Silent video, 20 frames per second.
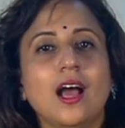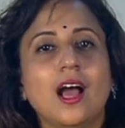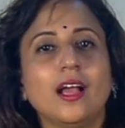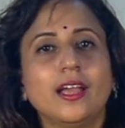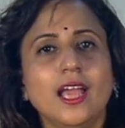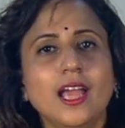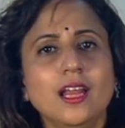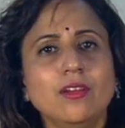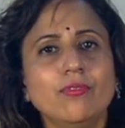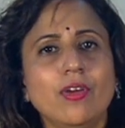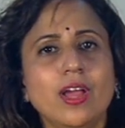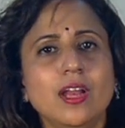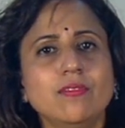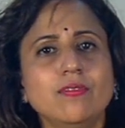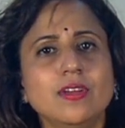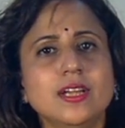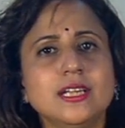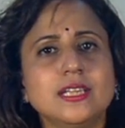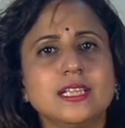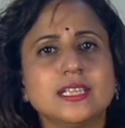Again, when
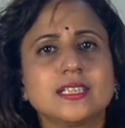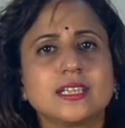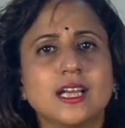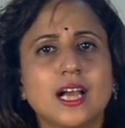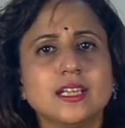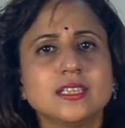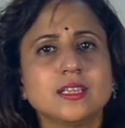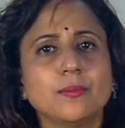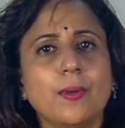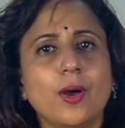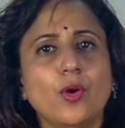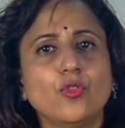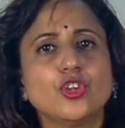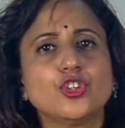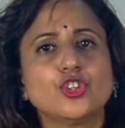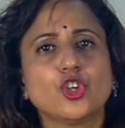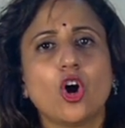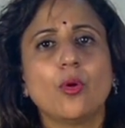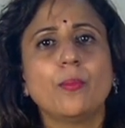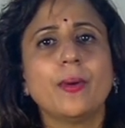we discuss about
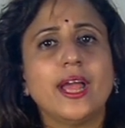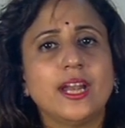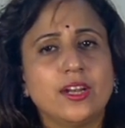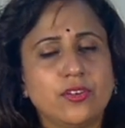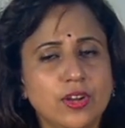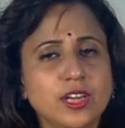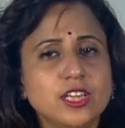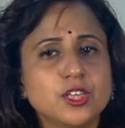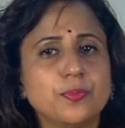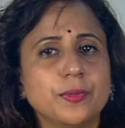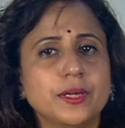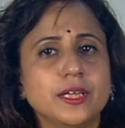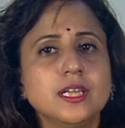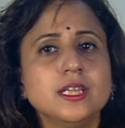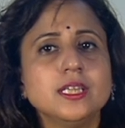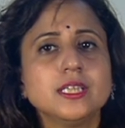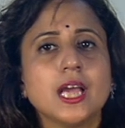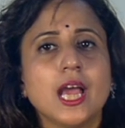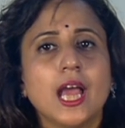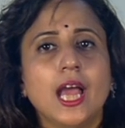the job
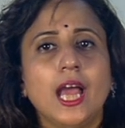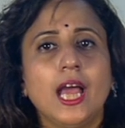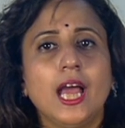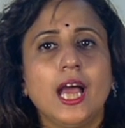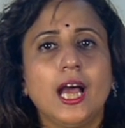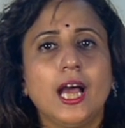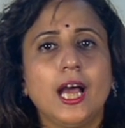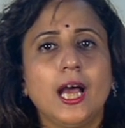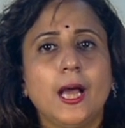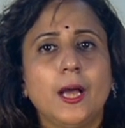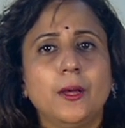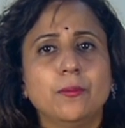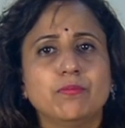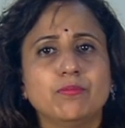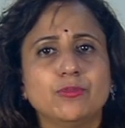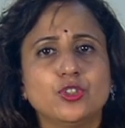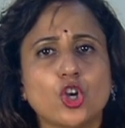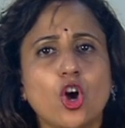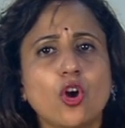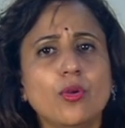enrichment, uh,
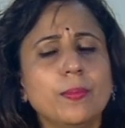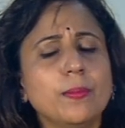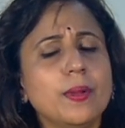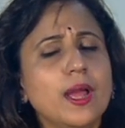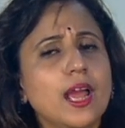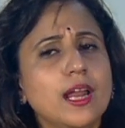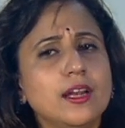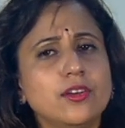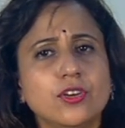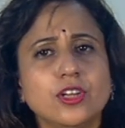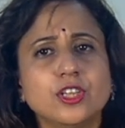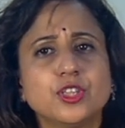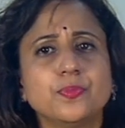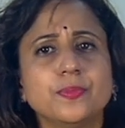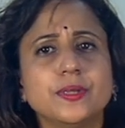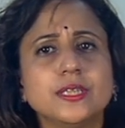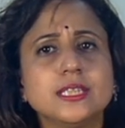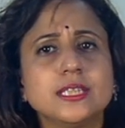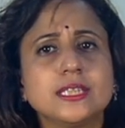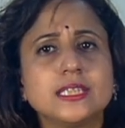job
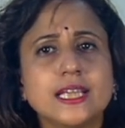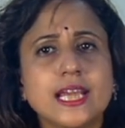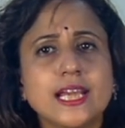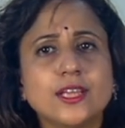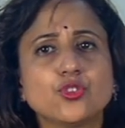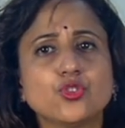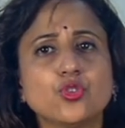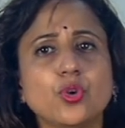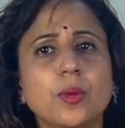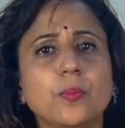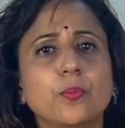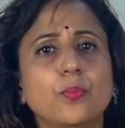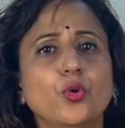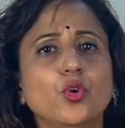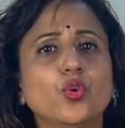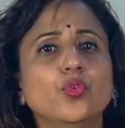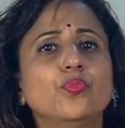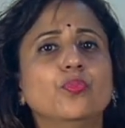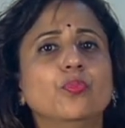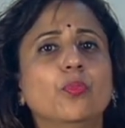enrichment seeks to
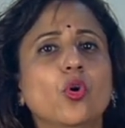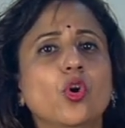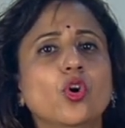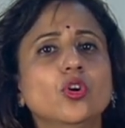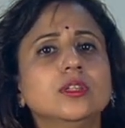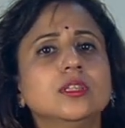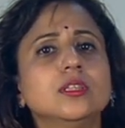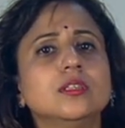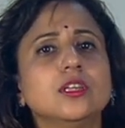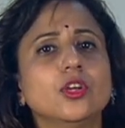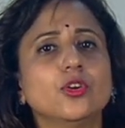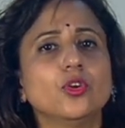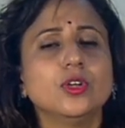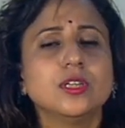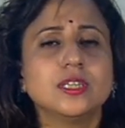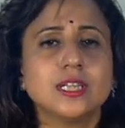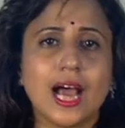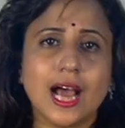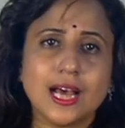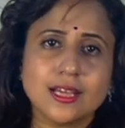improve both you know
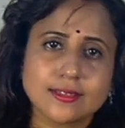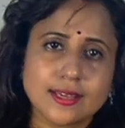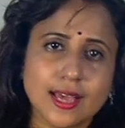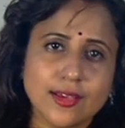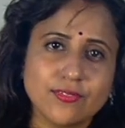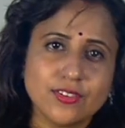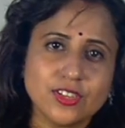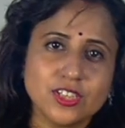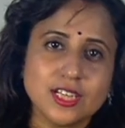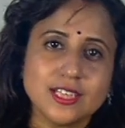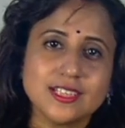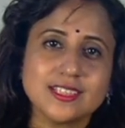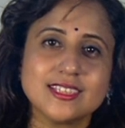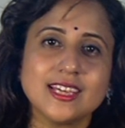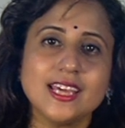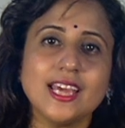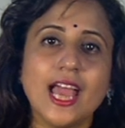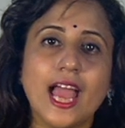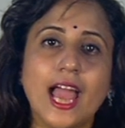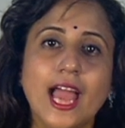task
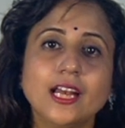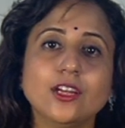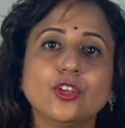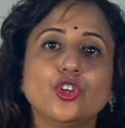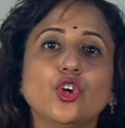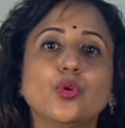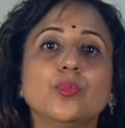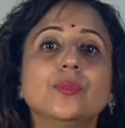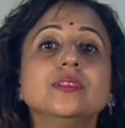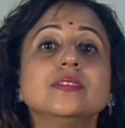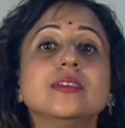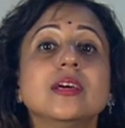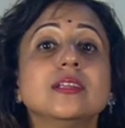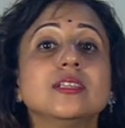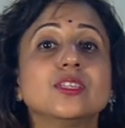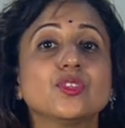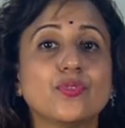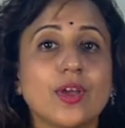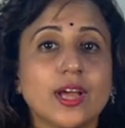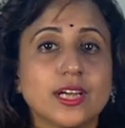efficiency and human
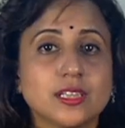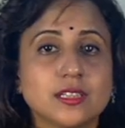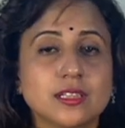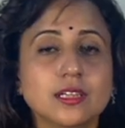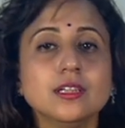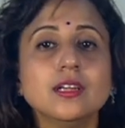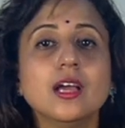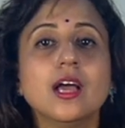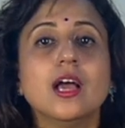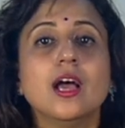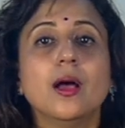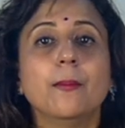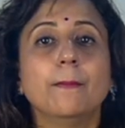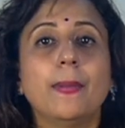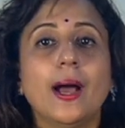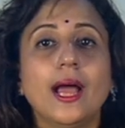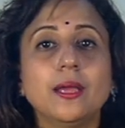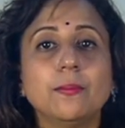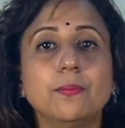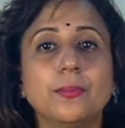satisfaction
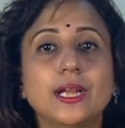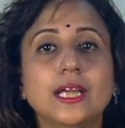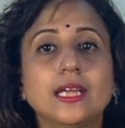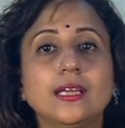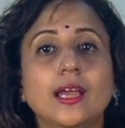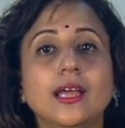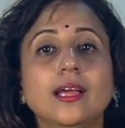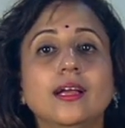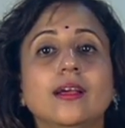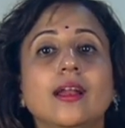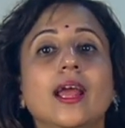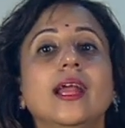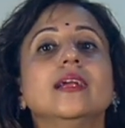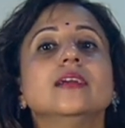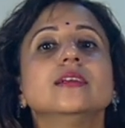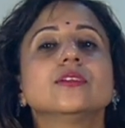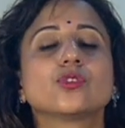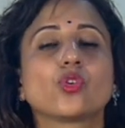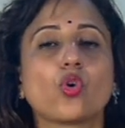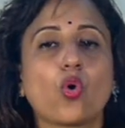by bringing
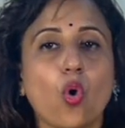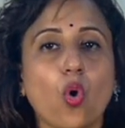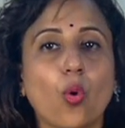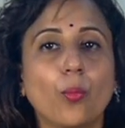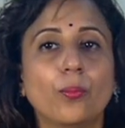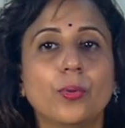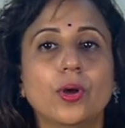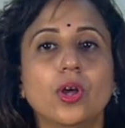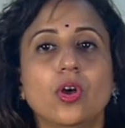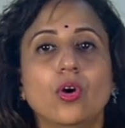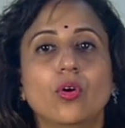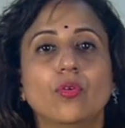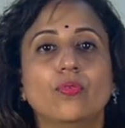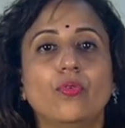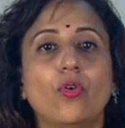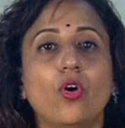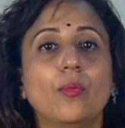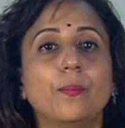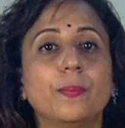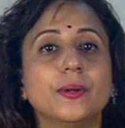greater scope
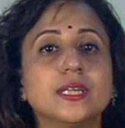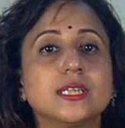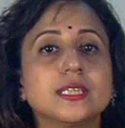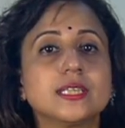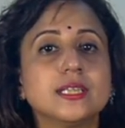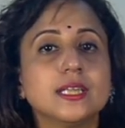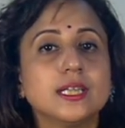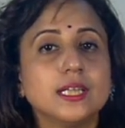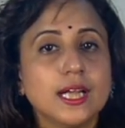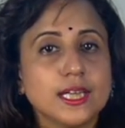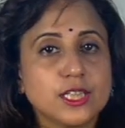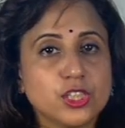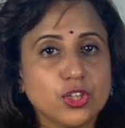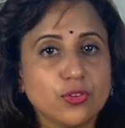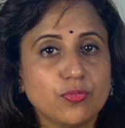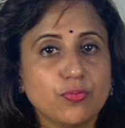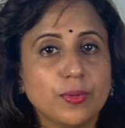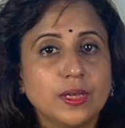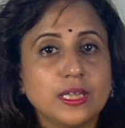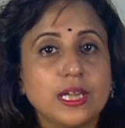for personal
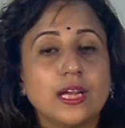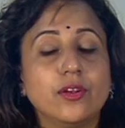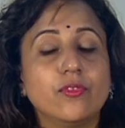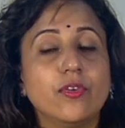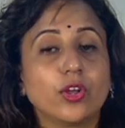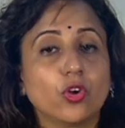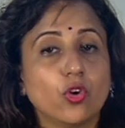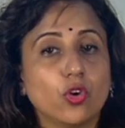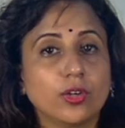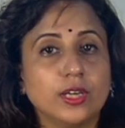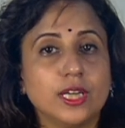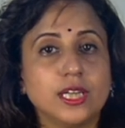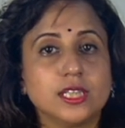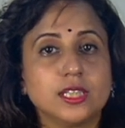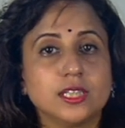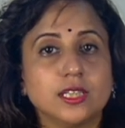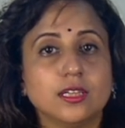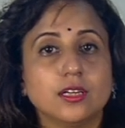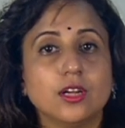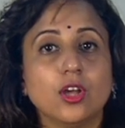achievement and
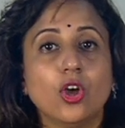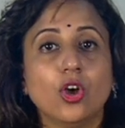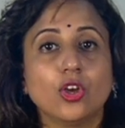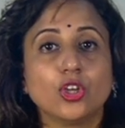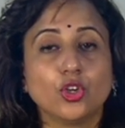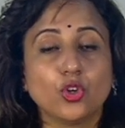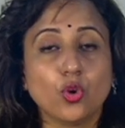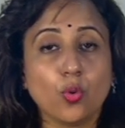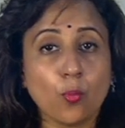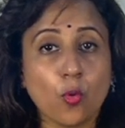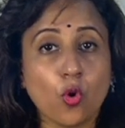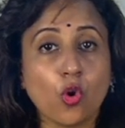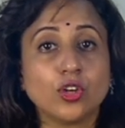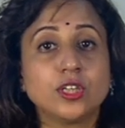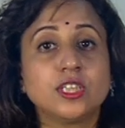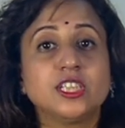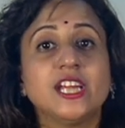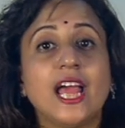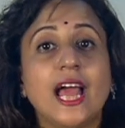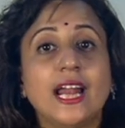recognition. You know,
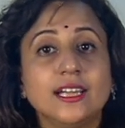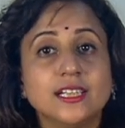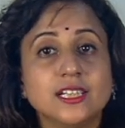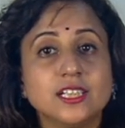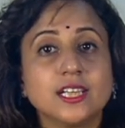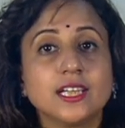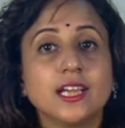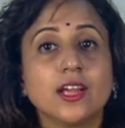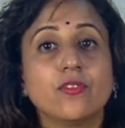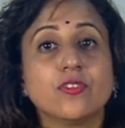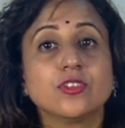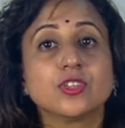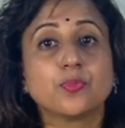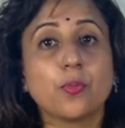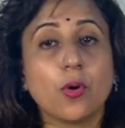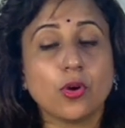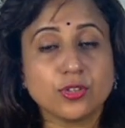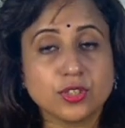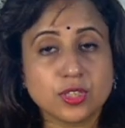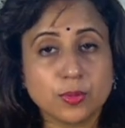more challenging and
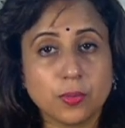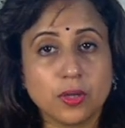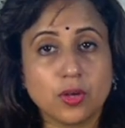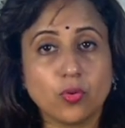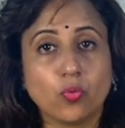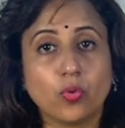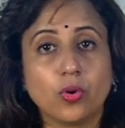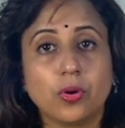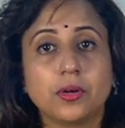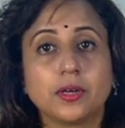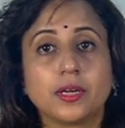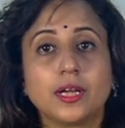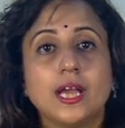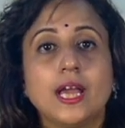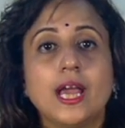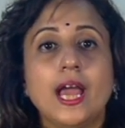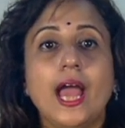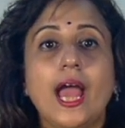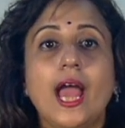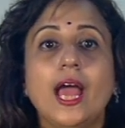responsible work
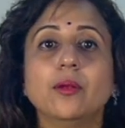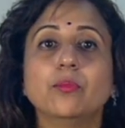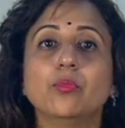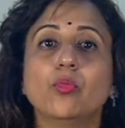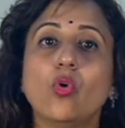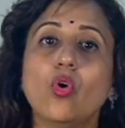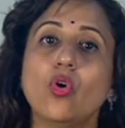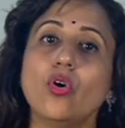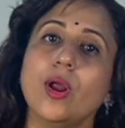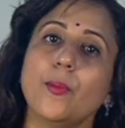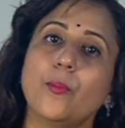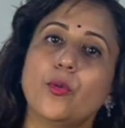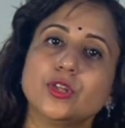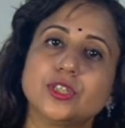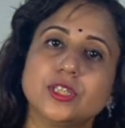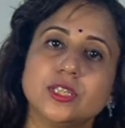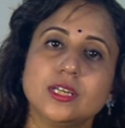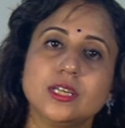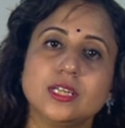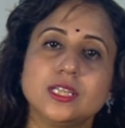and more
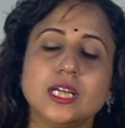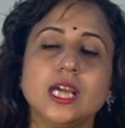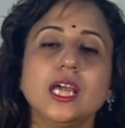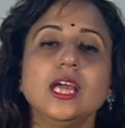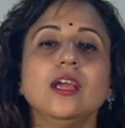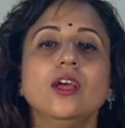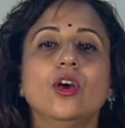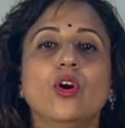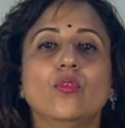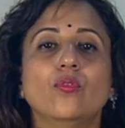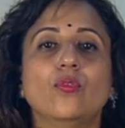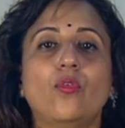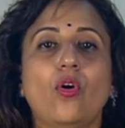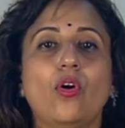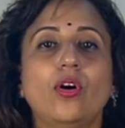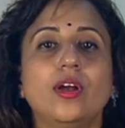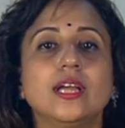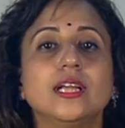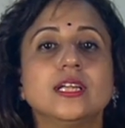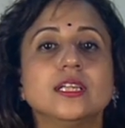opportunity
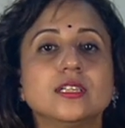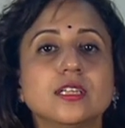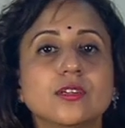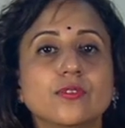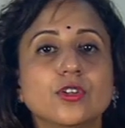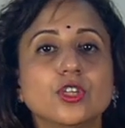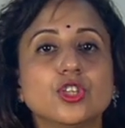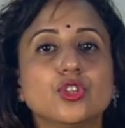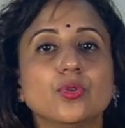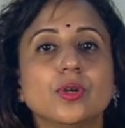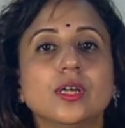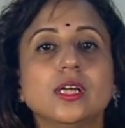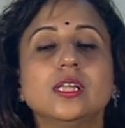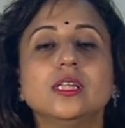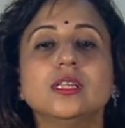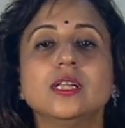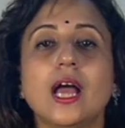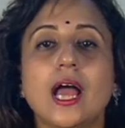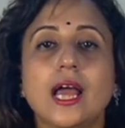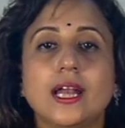for
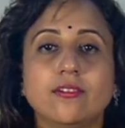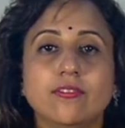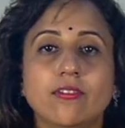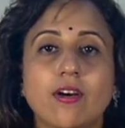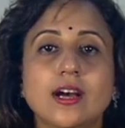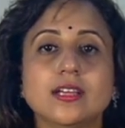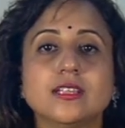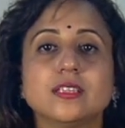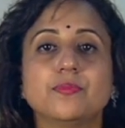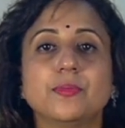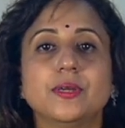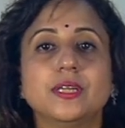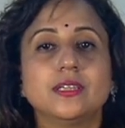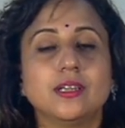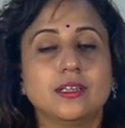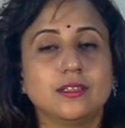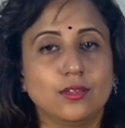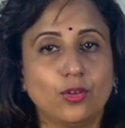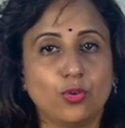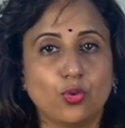individual advancement
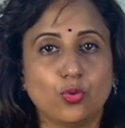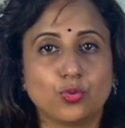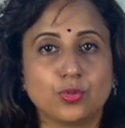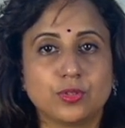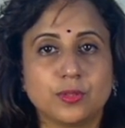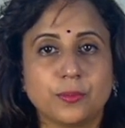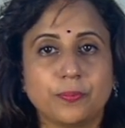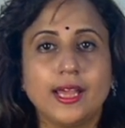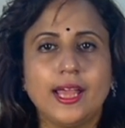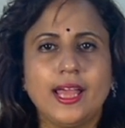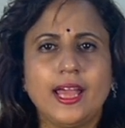and growth.